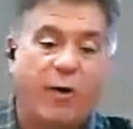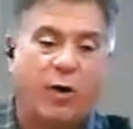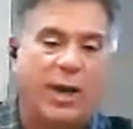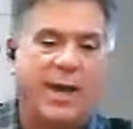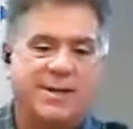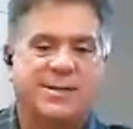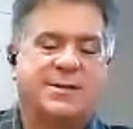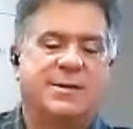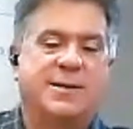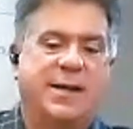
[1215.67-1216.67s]
4
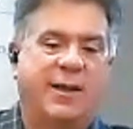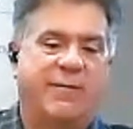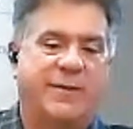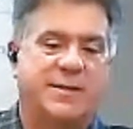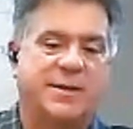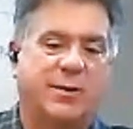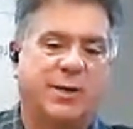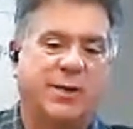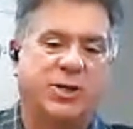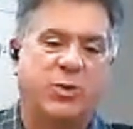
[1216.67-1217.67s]
lights. And if it's
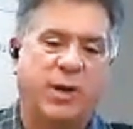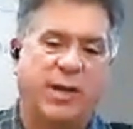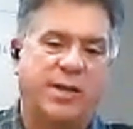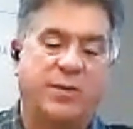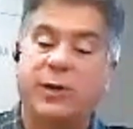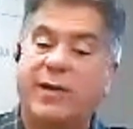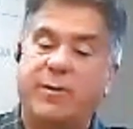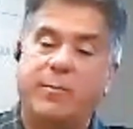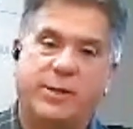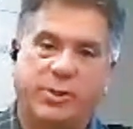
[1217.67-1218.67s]
only 3, we
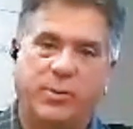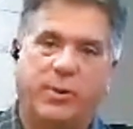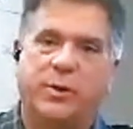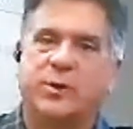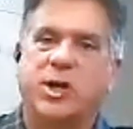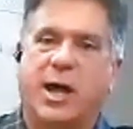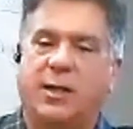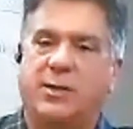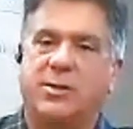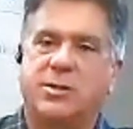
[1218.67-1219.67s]
have a motherboard
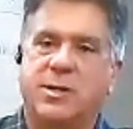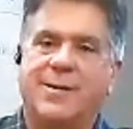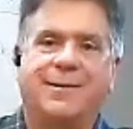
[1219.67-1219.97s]
challenge.